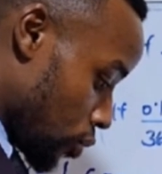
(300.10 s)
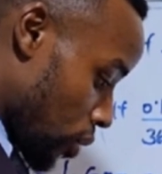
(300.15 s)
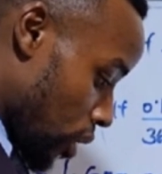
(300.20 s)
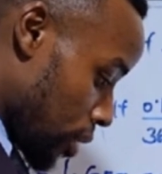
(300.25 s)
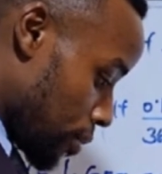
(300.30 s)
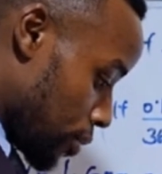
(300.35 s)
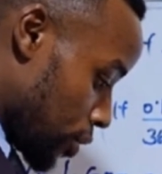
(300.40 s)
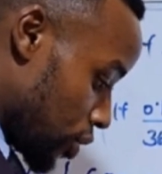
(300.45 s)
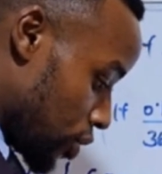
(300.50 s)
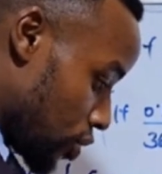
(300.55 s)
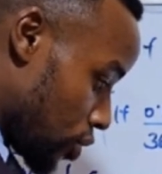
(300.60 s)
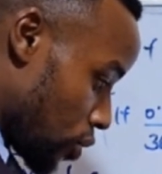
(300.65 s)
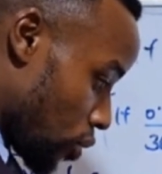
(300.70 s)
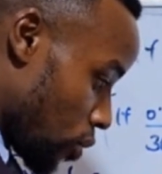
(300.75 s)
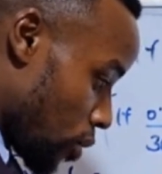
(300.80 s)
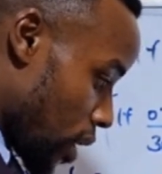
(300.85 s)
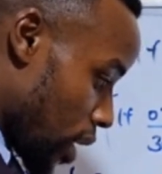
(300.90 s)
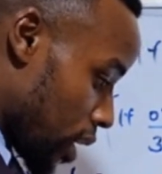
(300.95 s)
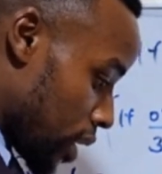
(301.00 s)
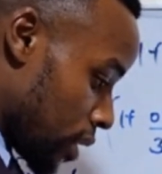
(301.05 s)
is
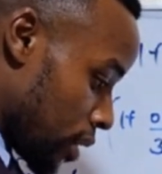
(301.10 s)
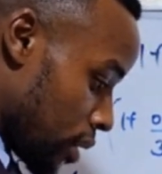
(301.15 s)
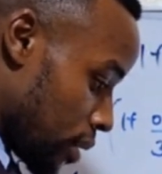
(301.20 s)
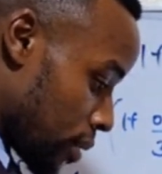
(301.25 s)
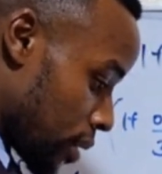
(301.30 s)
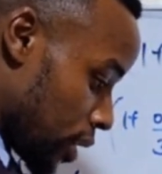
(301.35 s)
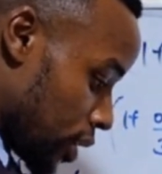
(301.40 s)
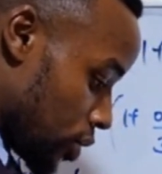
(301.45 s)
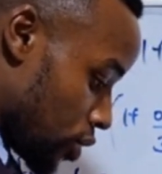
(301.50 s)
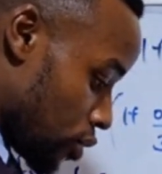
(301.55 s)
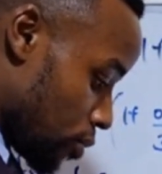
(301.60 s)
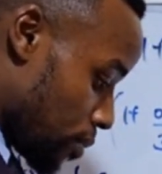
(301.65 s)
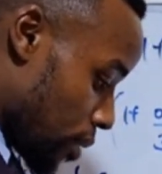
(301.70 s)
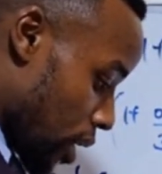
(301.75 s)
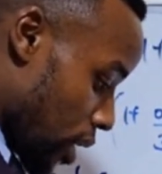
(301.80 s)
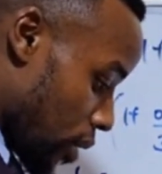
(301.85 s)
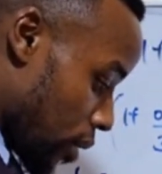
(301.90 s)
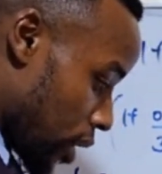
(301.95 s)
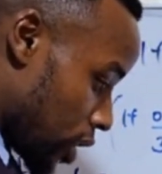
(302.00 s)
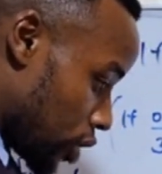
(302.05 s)
1.01 raised to
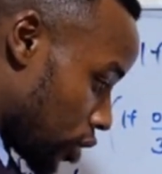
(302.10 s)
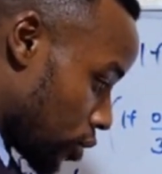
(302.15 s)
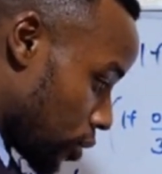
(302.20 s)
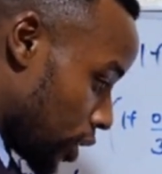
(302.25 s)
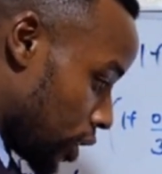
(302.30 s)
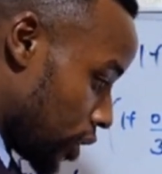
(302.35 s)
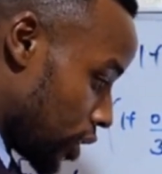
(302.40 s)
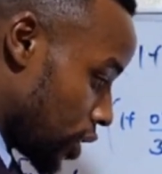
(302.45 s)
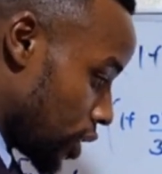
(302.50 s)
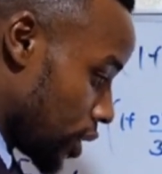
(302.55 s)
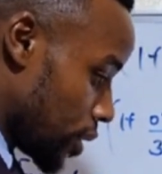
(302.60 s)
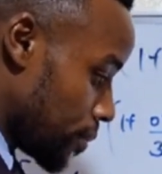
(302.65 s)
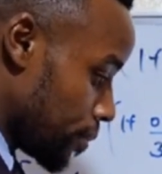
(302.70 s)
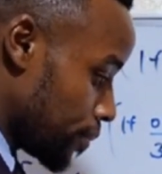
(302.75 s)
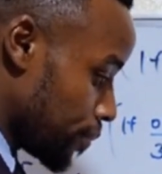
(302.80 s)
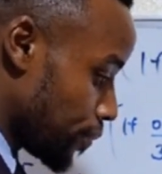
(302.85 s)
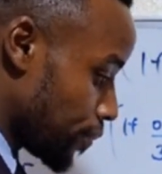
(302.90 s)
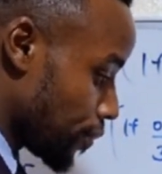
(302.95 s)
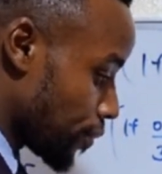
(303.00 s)
power 120,